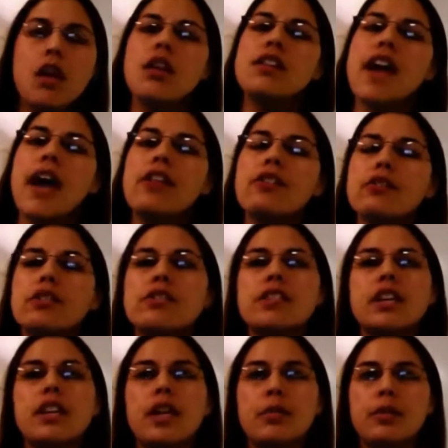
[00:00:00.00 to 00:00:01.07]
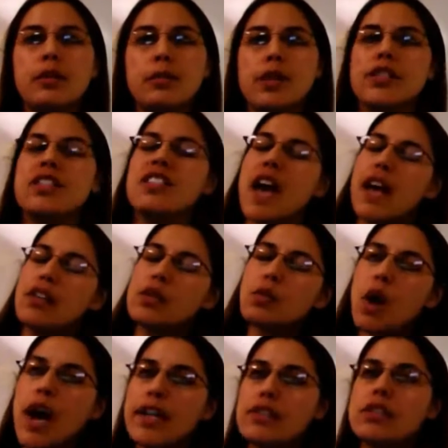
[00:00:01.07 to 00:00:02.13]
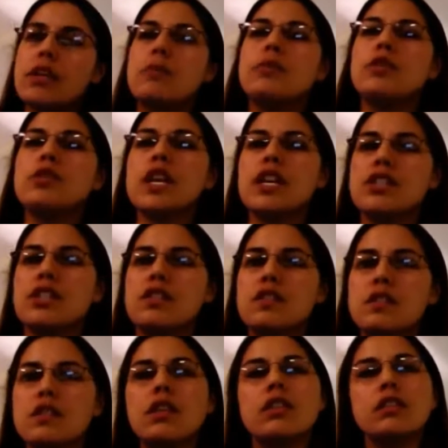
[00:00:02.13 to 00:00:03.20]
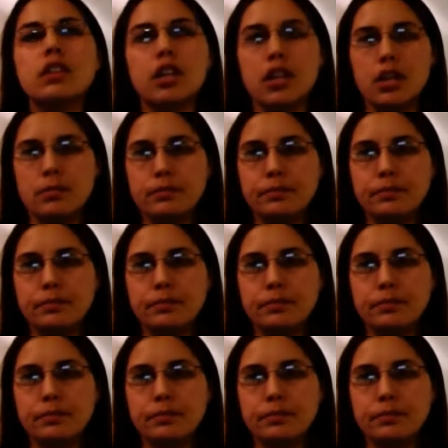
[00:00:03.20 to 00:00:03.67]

Neither is DNA polymerase. That's why some mutations still occur.